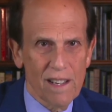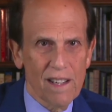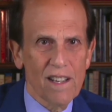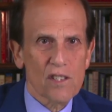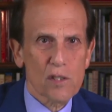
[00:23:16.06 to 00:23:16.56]

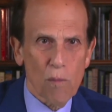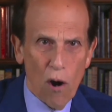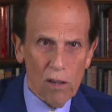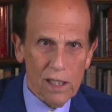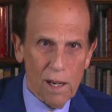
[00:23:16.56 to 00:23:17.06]

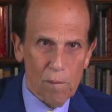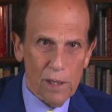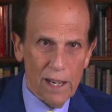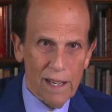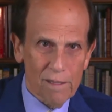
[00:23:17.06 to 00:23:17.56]
Small
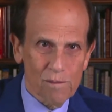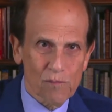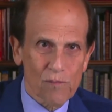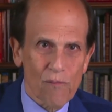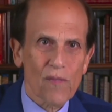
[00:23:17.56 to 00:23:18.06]
company,
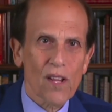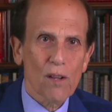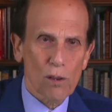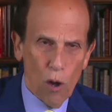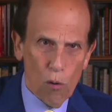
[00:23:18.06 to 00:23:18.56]

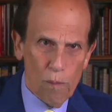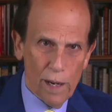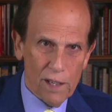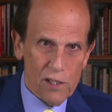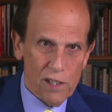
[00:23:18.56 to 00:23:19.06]
low
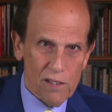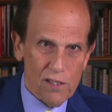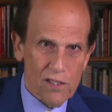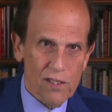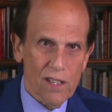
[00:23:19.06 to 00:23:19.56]
budgets,